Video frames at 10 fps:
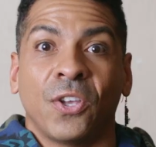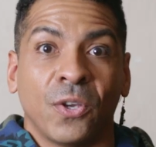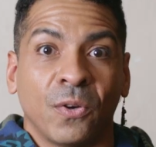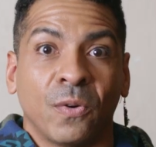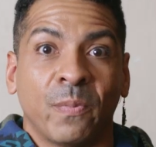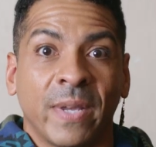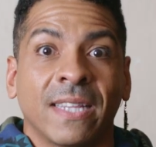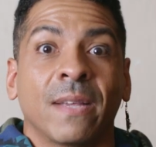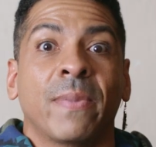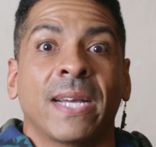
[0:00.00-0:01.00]
you
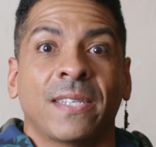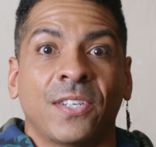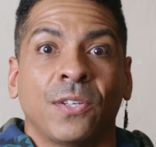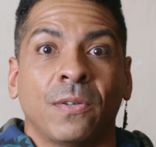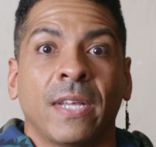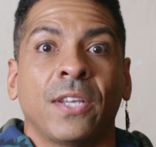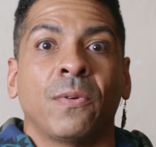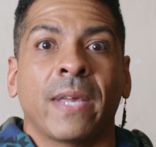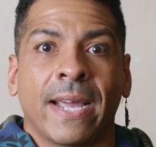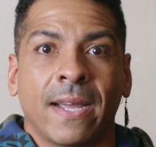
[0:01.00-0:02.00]
being the best you that
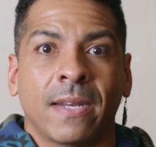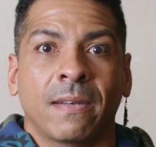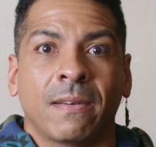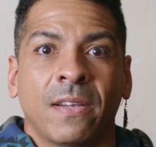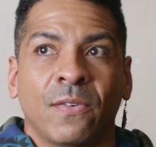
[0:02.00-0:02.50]
you can